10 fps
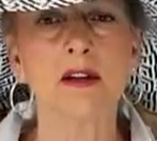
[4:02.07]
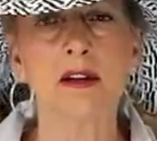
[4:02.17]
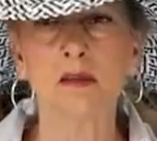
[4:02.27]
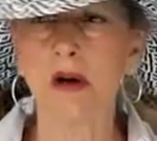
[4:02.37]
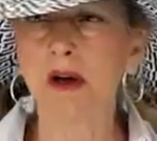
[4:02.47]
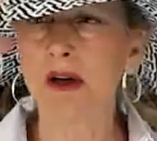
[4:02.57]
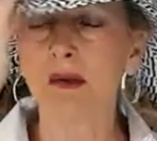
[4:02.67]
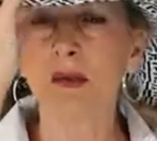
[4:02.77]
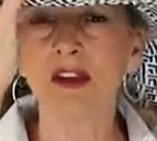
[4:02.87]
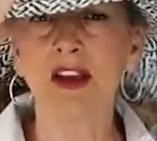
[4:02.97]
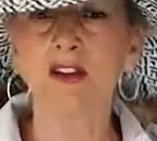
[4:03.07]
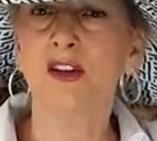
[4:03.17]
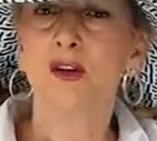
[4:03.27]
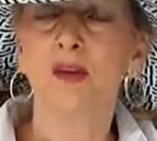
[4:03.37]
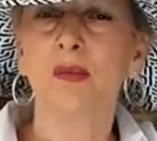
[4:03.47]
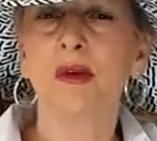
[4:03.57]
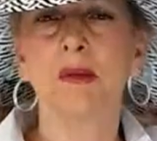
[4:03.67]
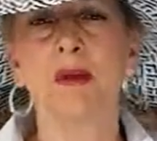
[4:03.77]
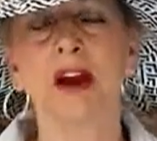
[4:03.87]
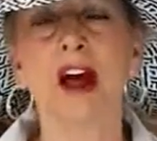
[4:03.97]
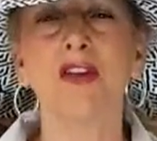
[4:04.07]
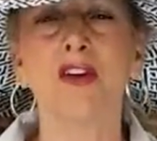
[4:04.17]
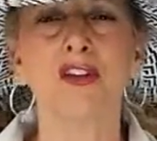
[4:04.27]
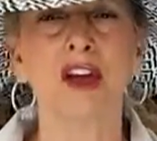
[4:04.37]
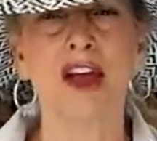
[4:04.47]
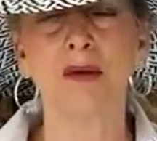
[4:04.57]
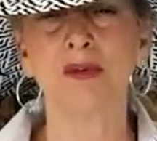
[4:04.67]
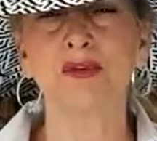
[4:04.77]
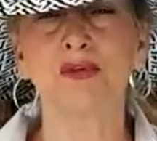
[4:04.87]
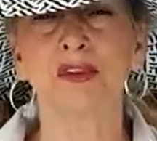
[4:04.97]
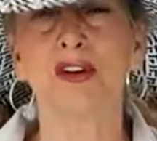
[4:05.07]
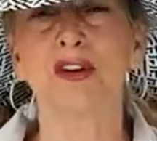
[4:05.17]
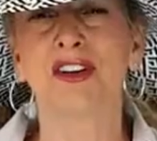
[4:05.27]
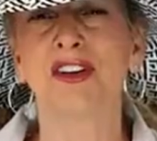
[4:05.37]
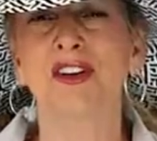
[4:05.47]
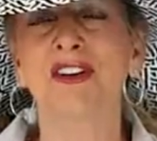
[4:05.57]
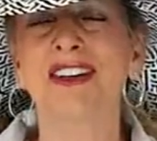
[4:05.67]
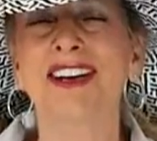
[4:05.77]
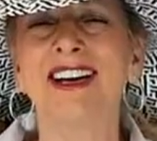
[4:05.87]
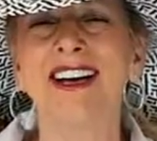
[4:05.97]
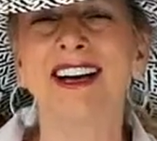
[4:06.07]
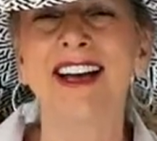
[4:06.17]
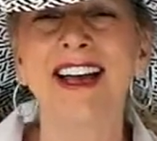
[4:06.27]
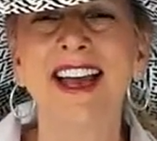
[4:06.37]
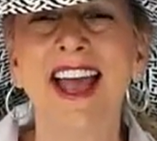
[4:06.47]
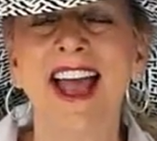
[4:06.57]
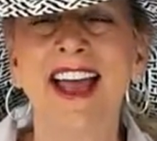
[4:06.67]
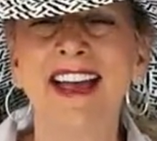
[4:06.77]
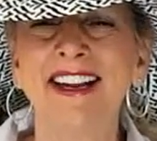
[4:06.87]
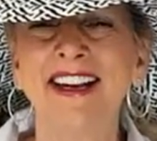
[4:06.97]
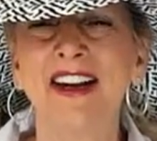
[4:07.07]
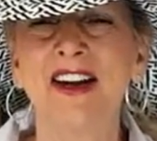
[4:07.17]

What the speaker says: It might not be that cute on me, but I thought the hat was real cute. And